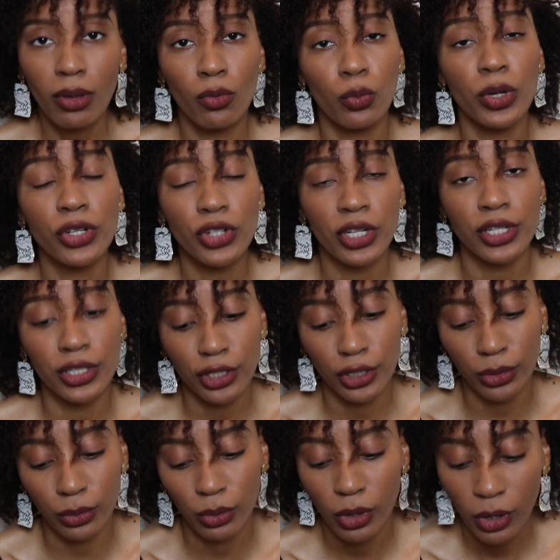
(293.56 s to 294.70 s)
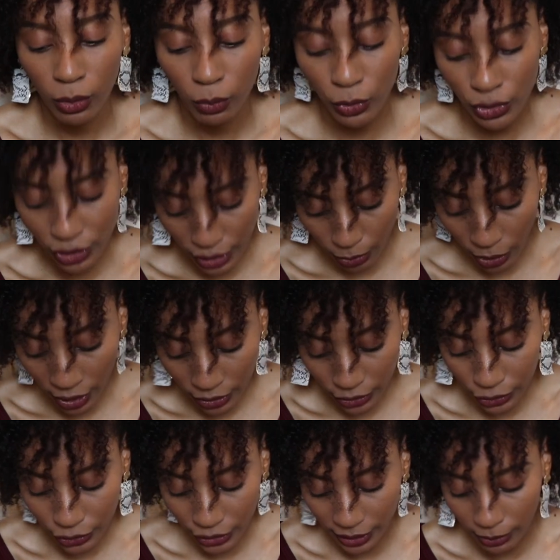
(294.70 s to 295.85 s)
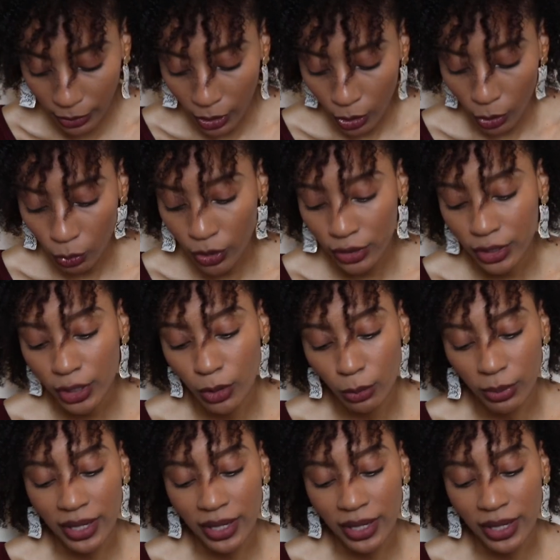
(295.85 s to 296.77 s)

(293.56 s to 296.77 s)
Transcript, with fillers: which is you, which is a partnership with you.